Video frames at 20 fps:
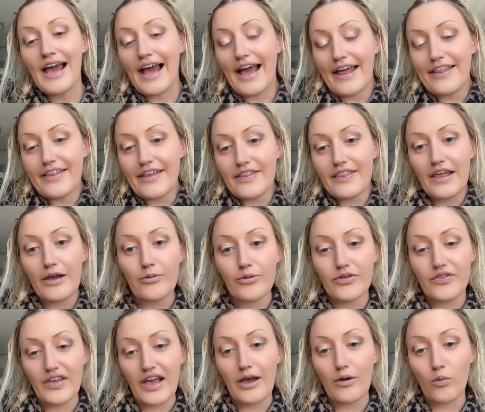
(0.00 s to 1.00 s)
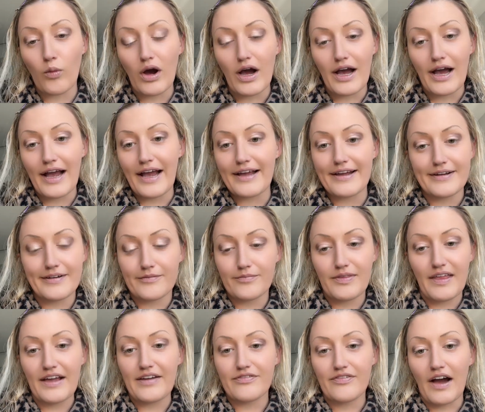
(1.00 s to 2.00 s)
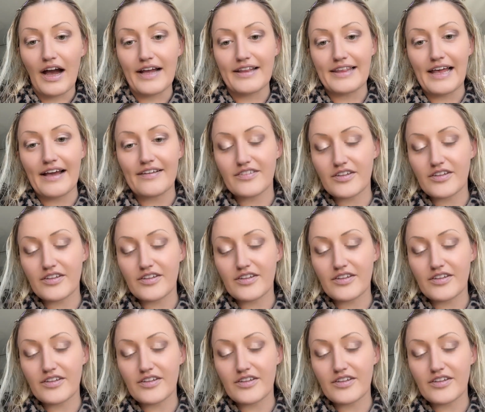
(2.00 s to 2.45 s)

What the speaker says: and then they will say why they find that